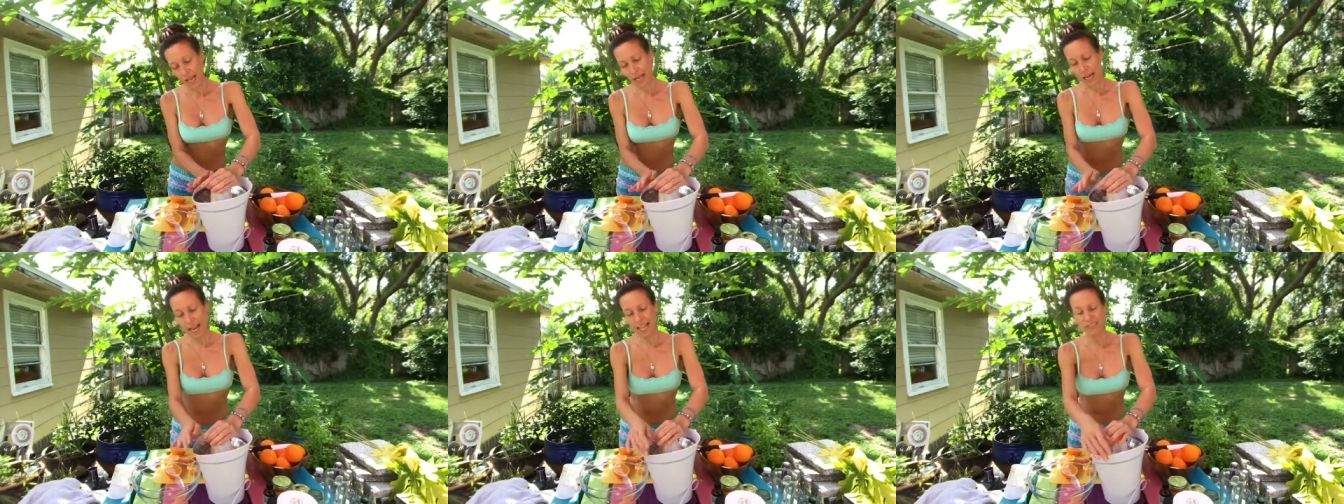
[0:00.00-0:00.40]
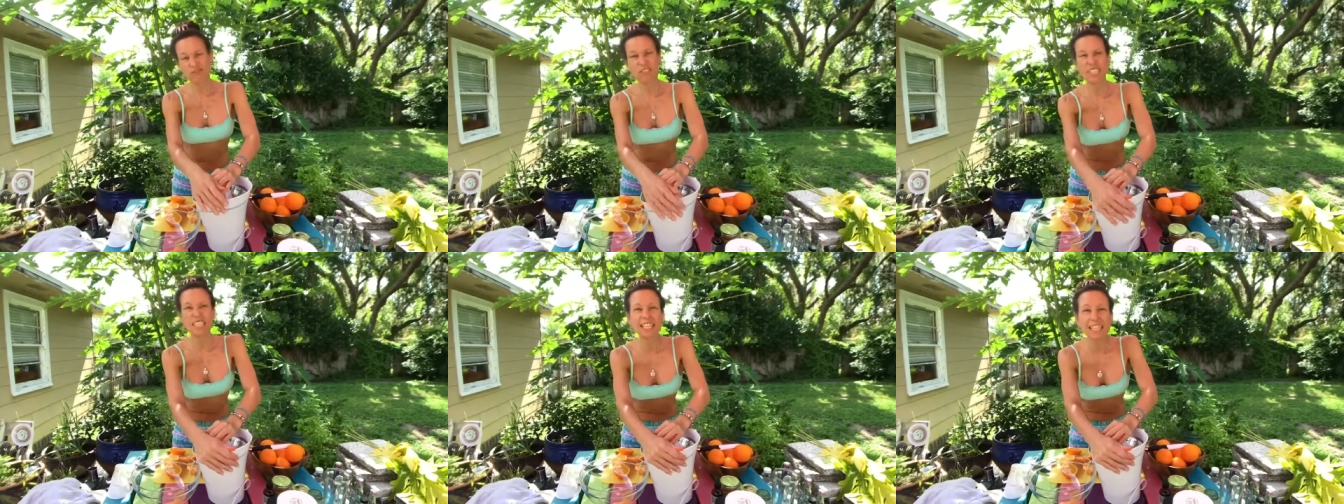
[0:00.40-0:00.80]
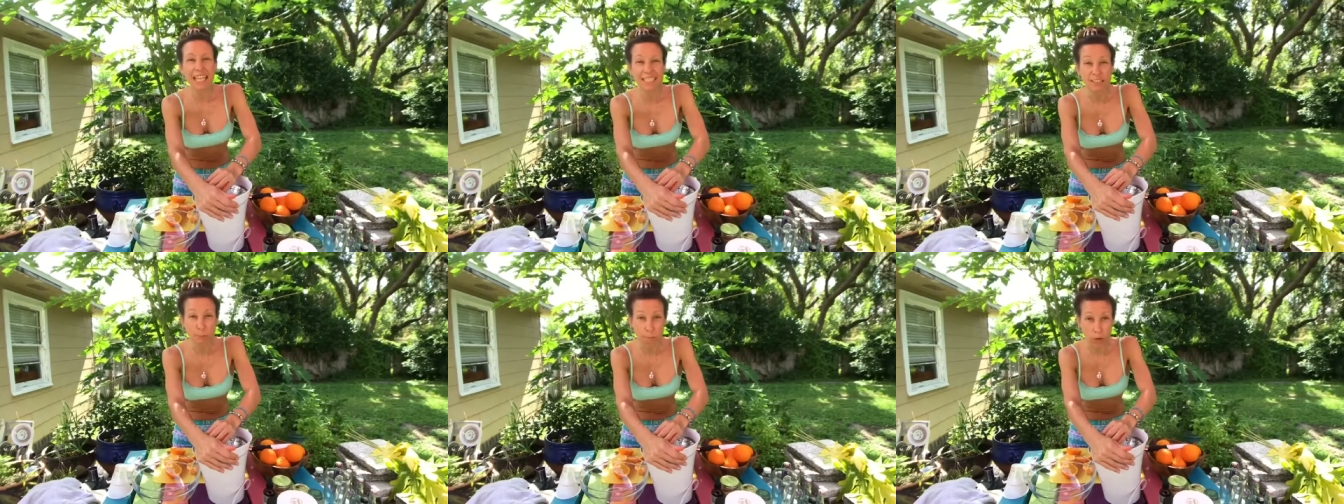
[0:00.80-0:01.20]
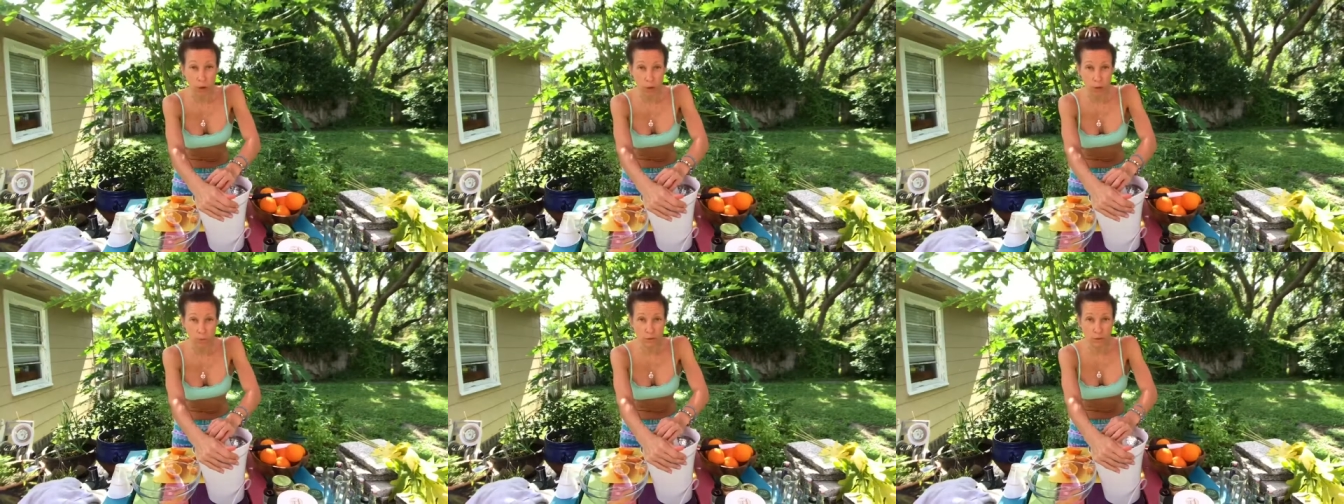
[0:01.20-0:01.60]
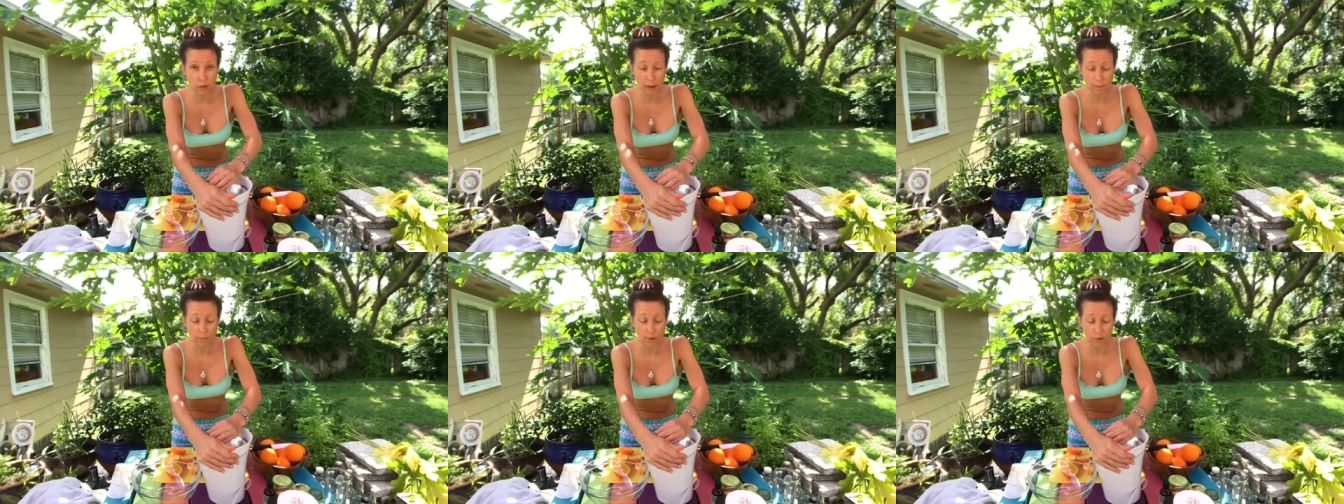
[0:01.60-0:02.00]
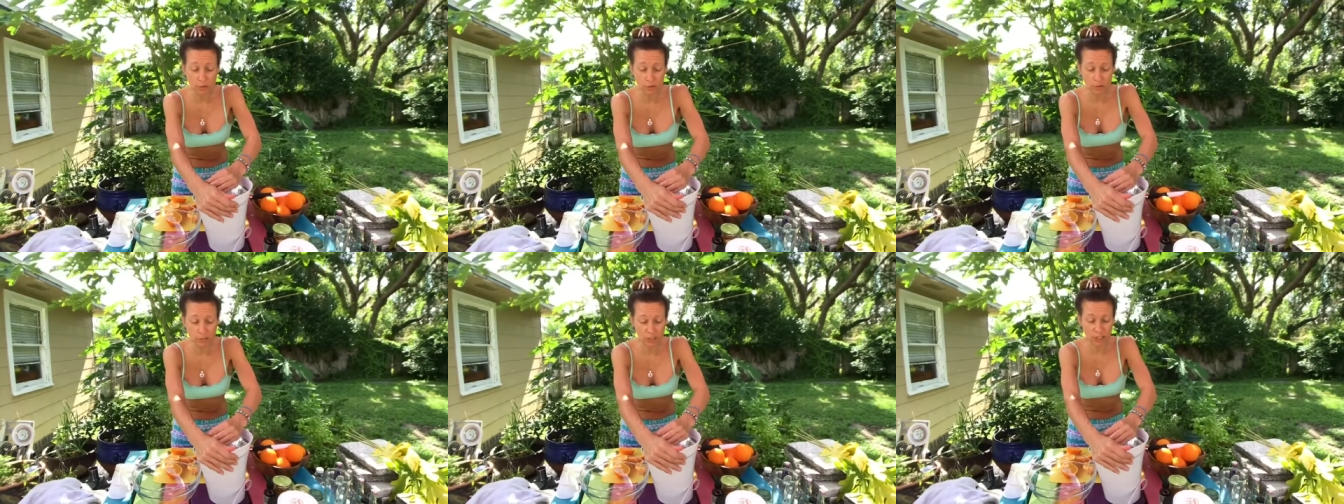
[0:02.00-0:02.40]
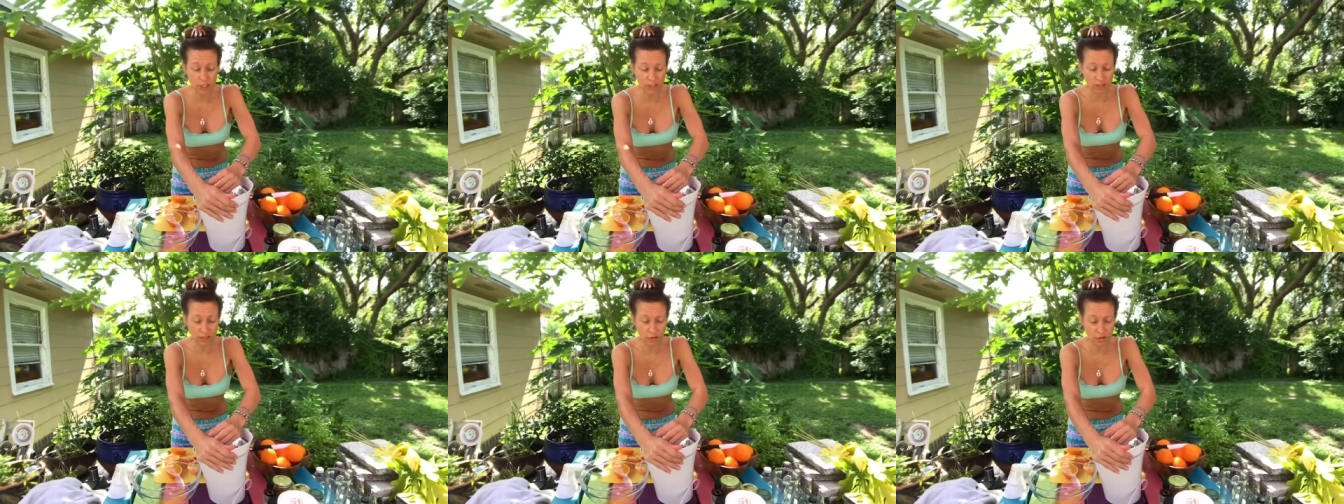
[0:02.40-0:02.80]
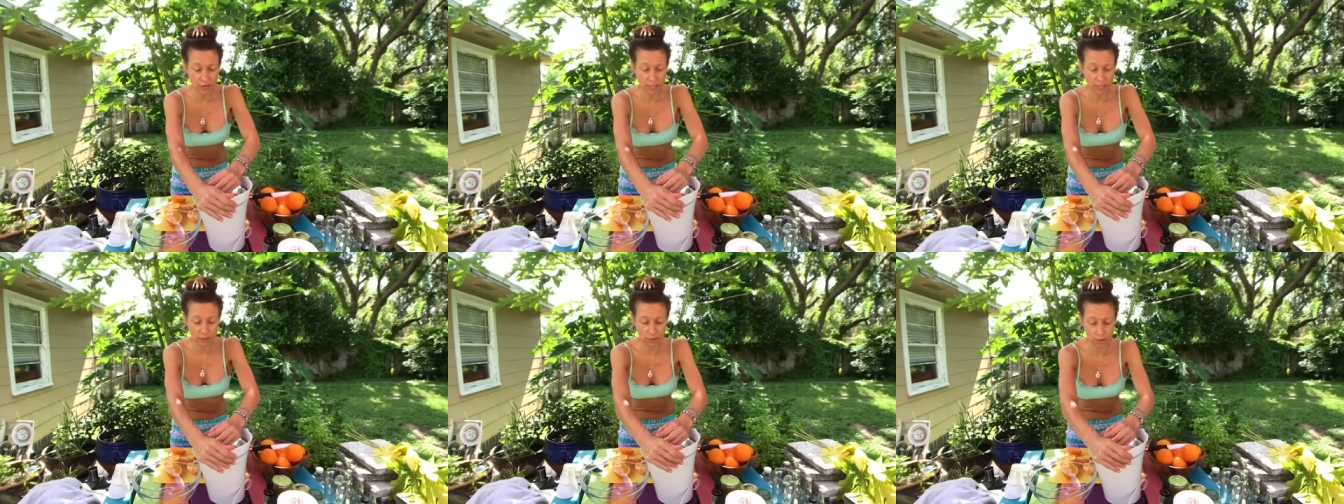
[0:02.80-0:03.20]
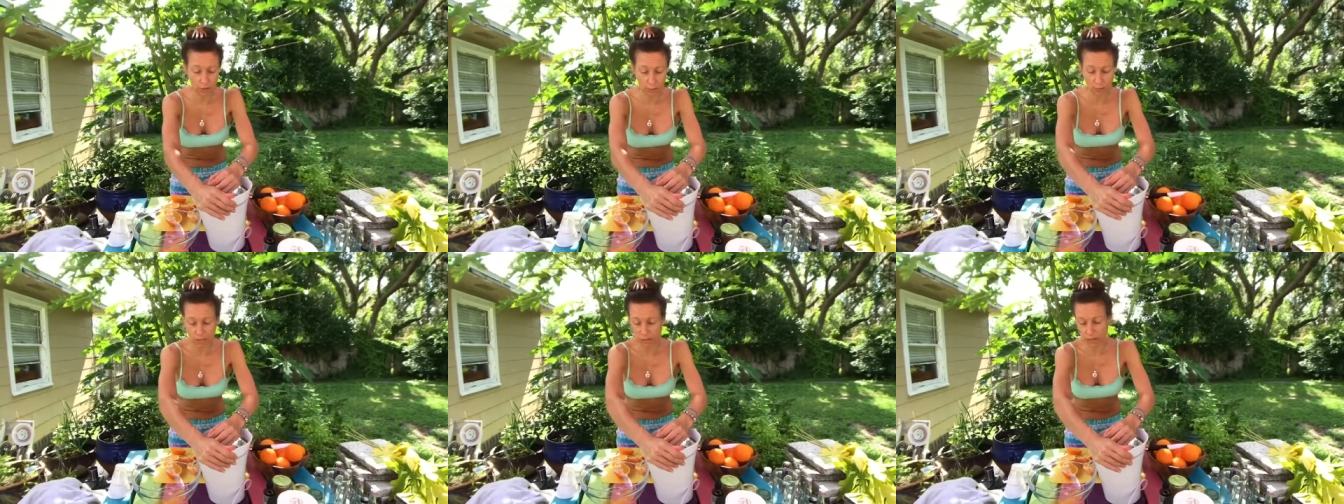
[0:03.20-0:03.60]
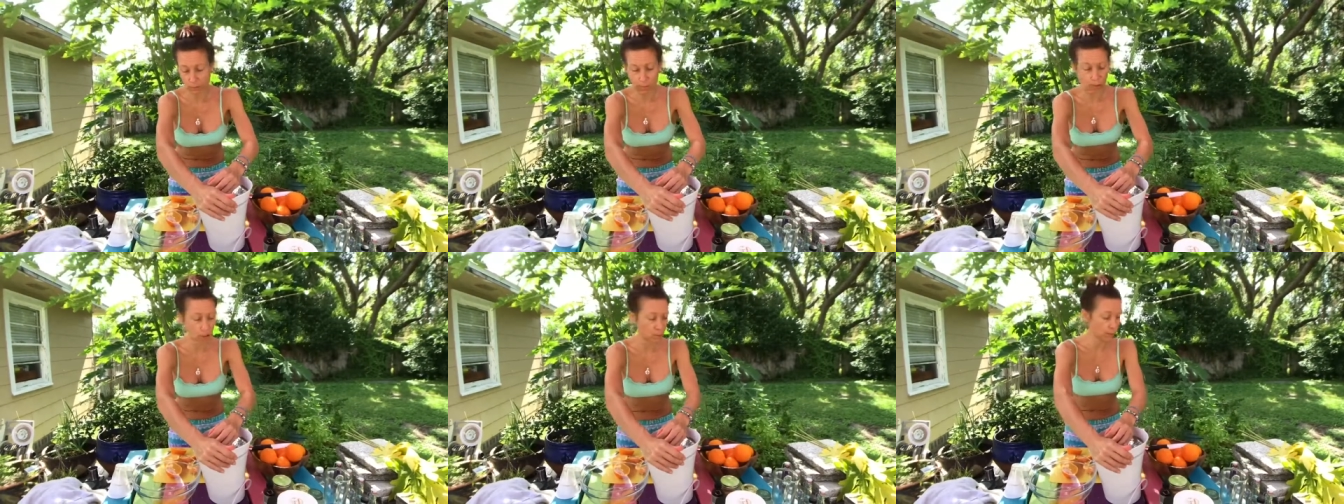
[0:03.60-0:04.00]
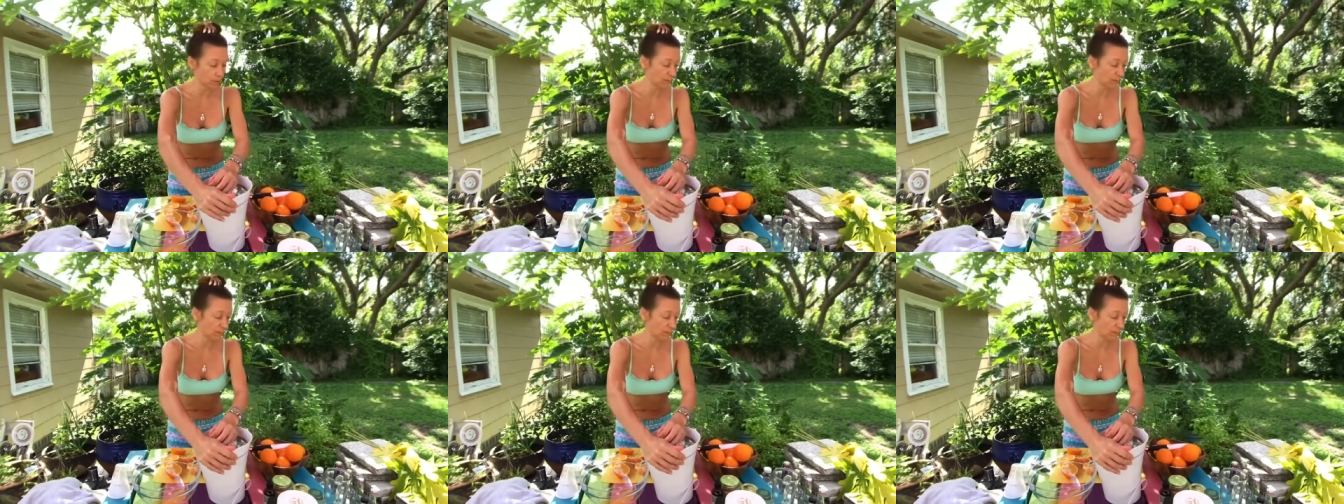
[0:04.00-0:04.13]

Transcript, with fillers: and I really like the pulp, so I'm known to just try to scoop out the pulp.